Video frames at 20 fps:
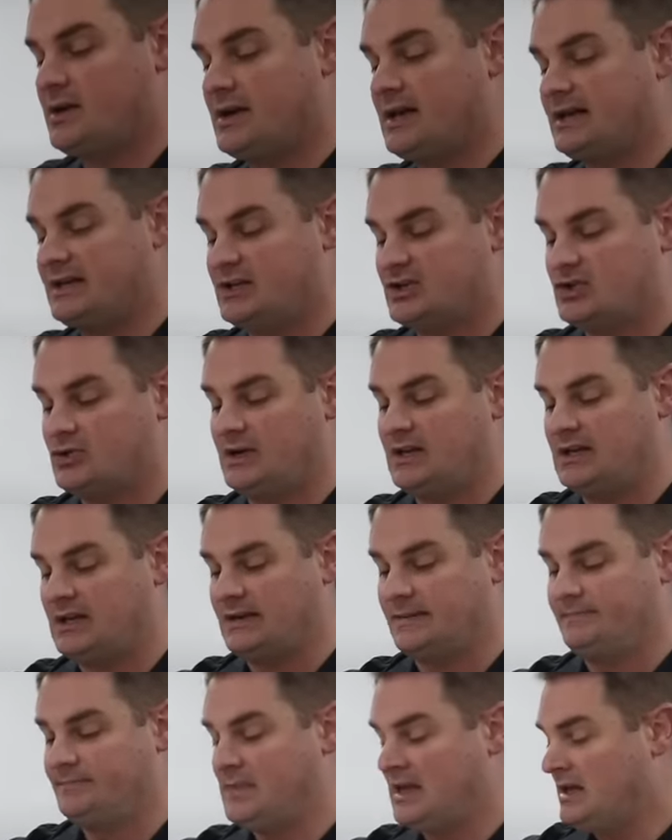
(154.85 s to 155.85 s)
you're getting
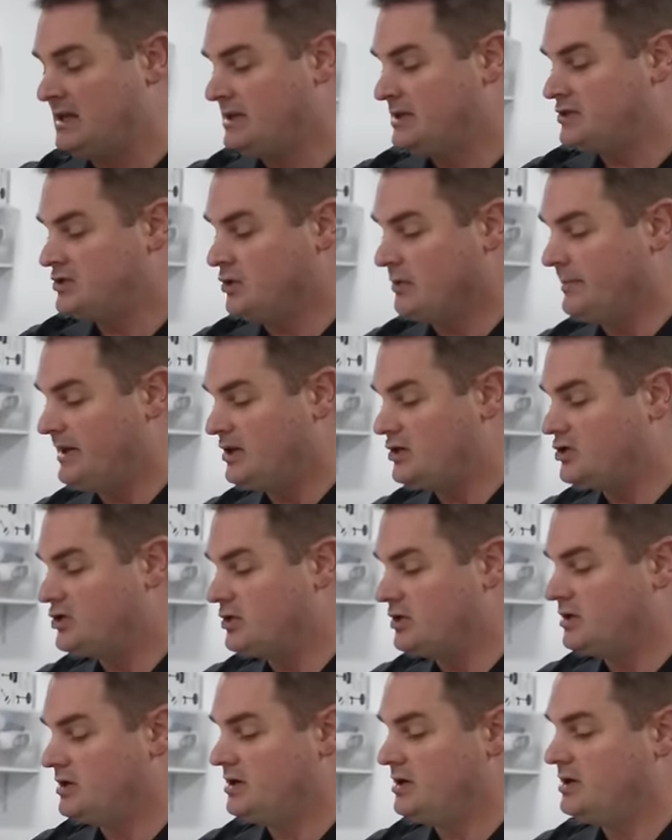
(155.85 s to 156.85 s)
streaking. So make
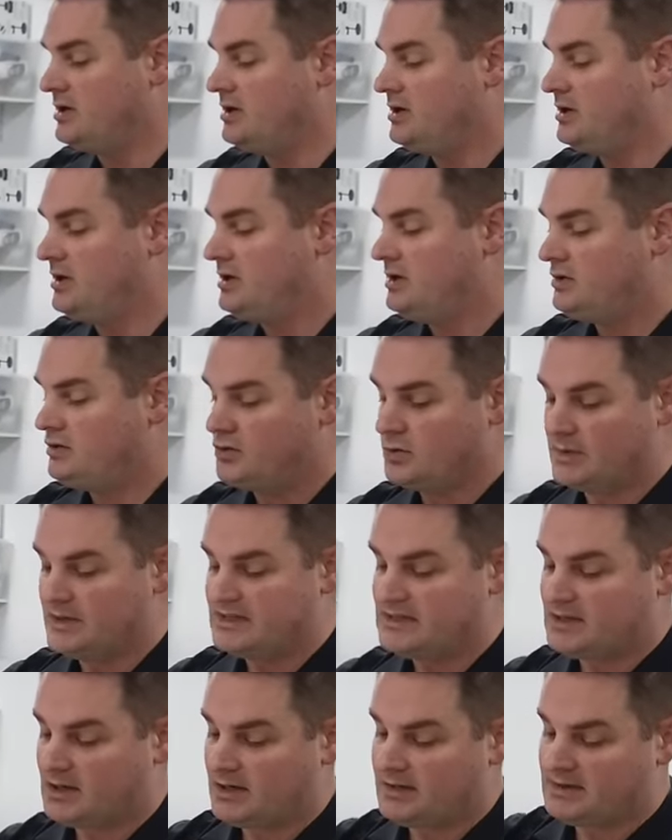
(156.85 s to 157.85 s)
sure you
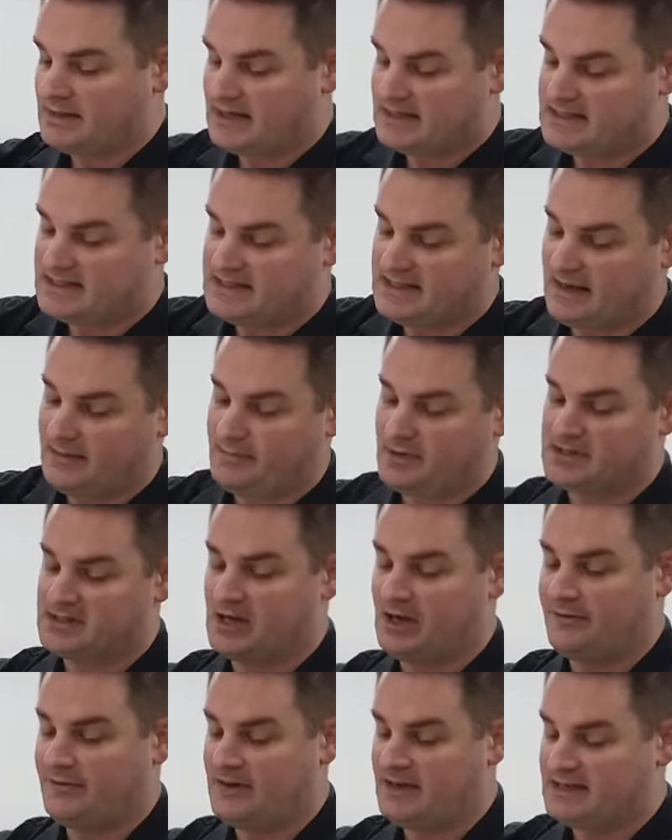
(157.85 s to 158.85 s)
restart that step as
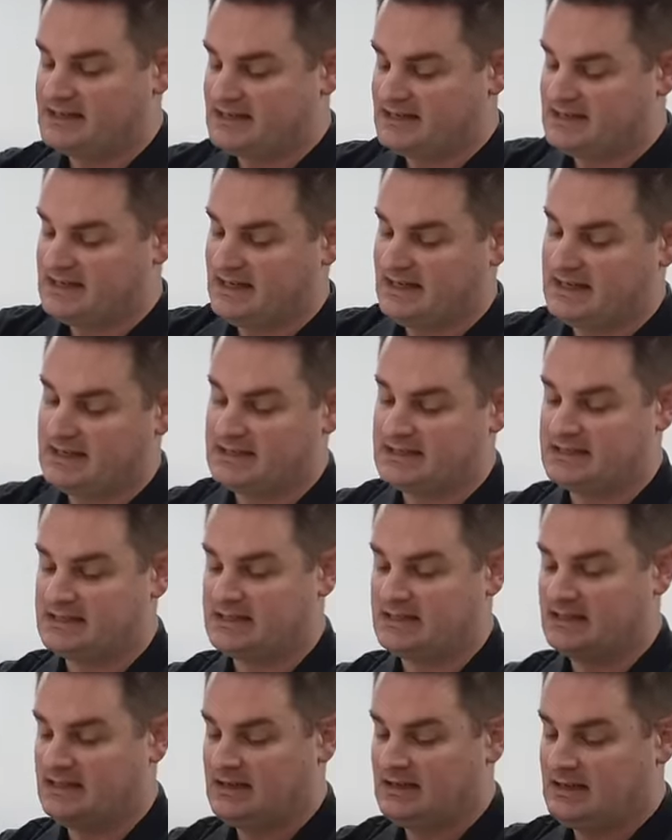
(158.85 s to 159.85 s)
often as it
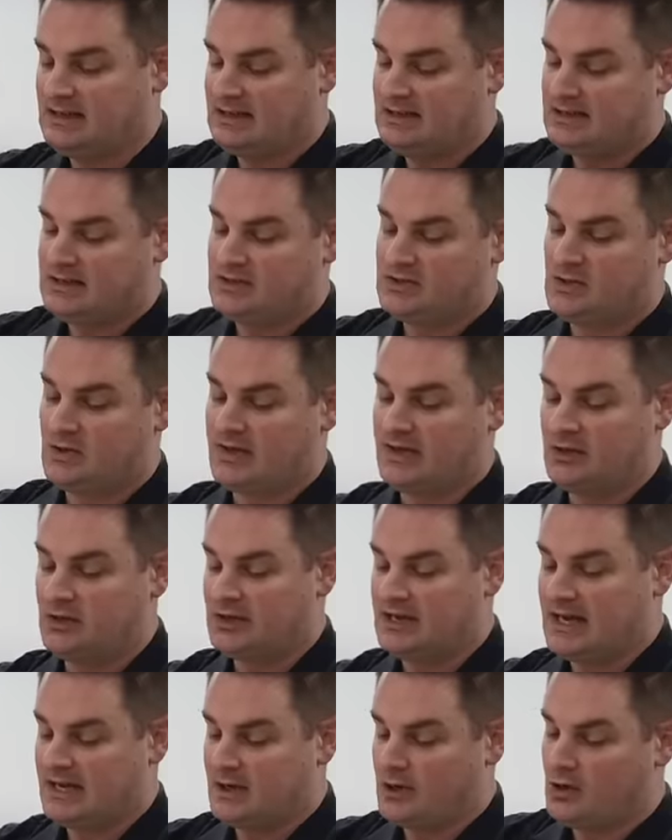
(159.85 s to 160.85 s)
takes so that
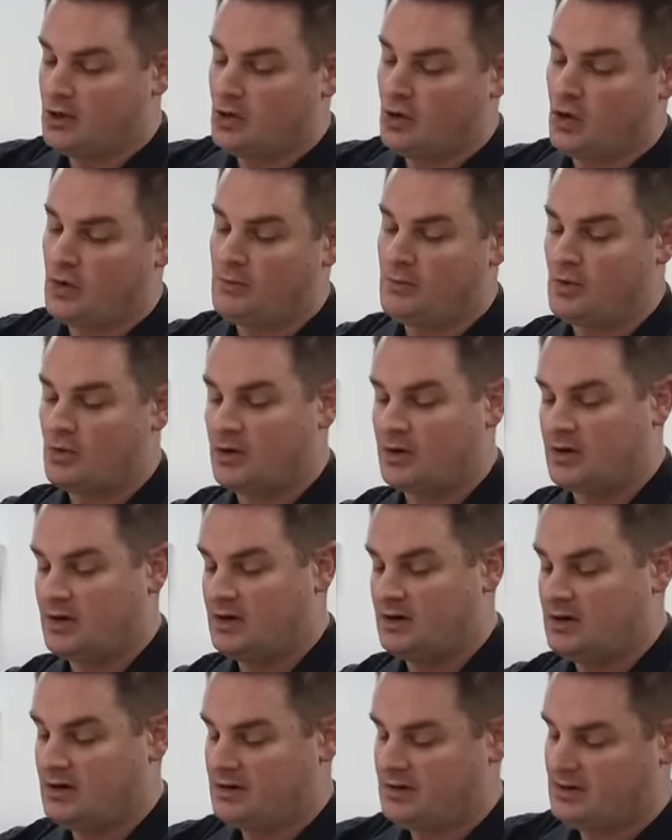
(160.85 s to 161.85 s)
you get no
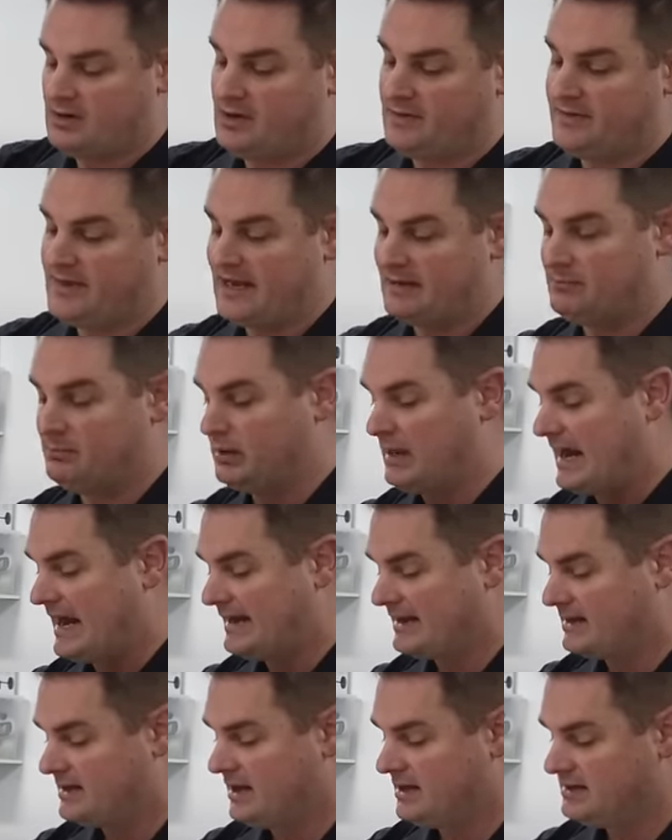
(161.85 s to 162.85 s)
more of that
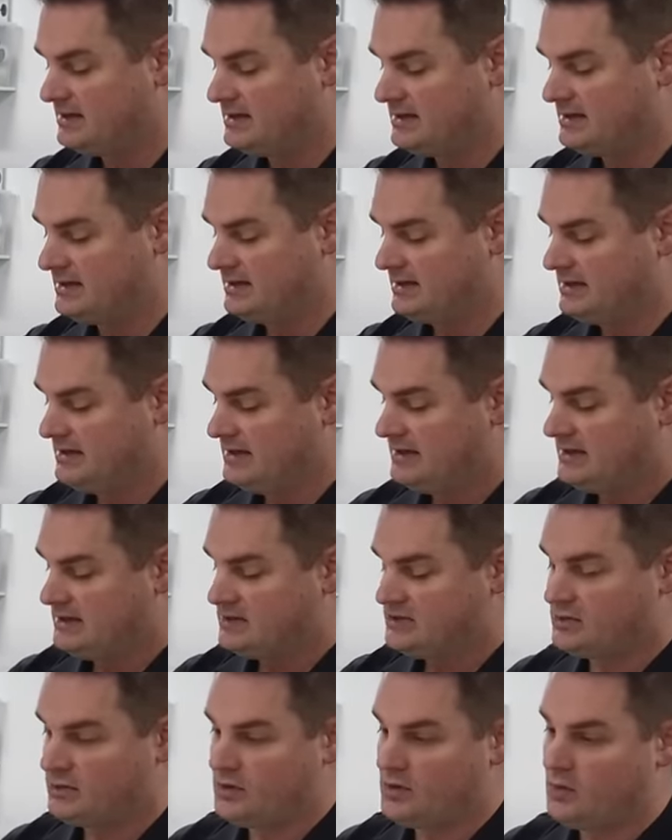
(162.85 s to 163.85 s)
black gunk.
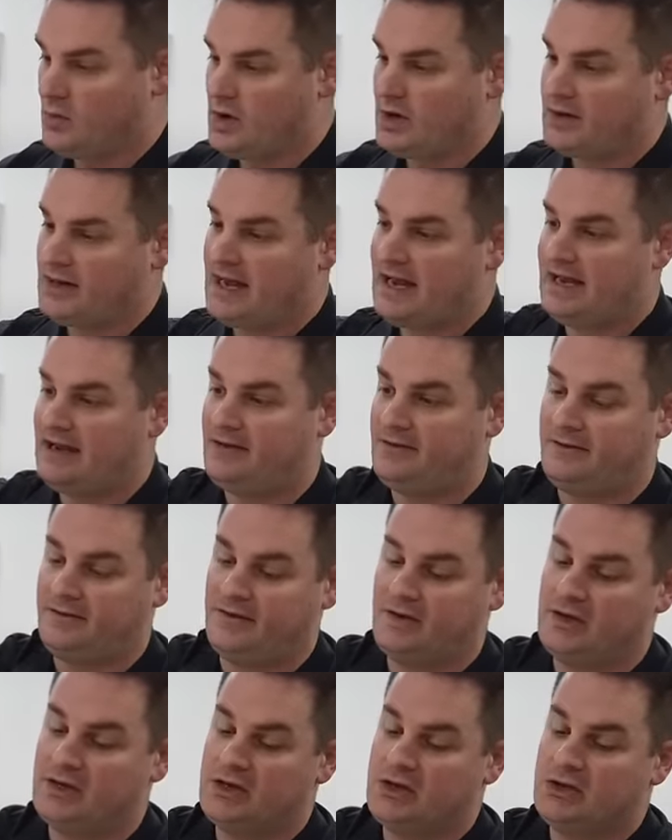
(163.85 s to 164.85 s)
So you wanna
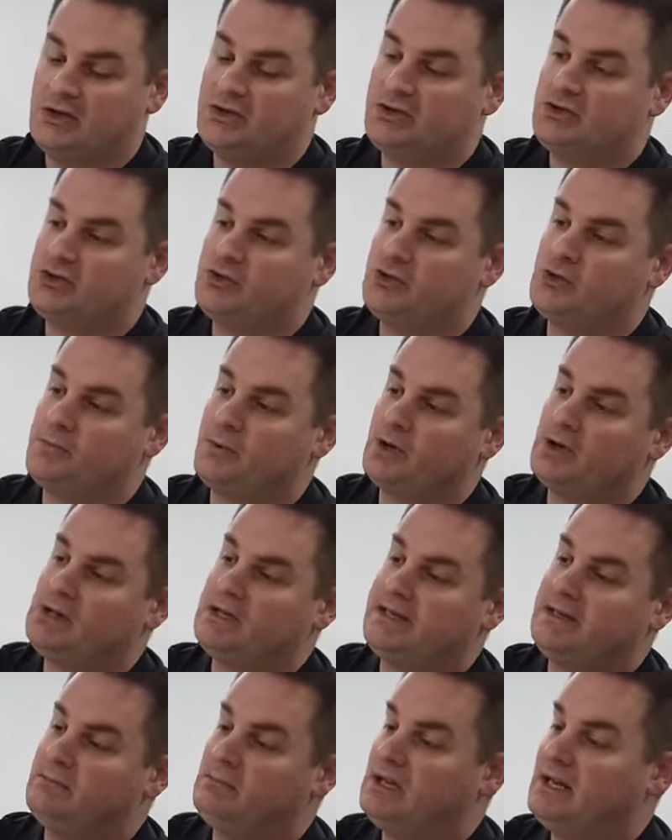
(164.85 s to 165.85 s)
have super
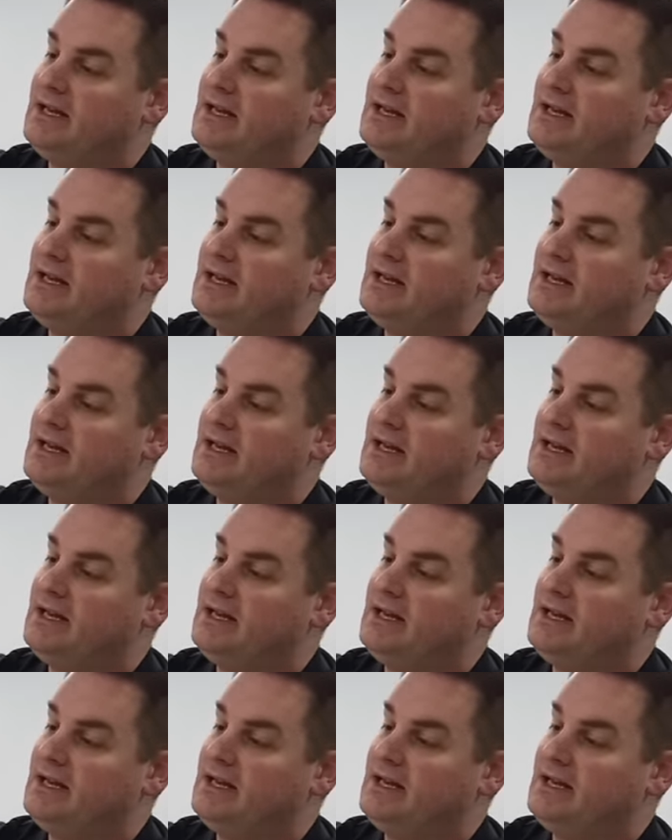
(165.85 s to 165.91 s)
clean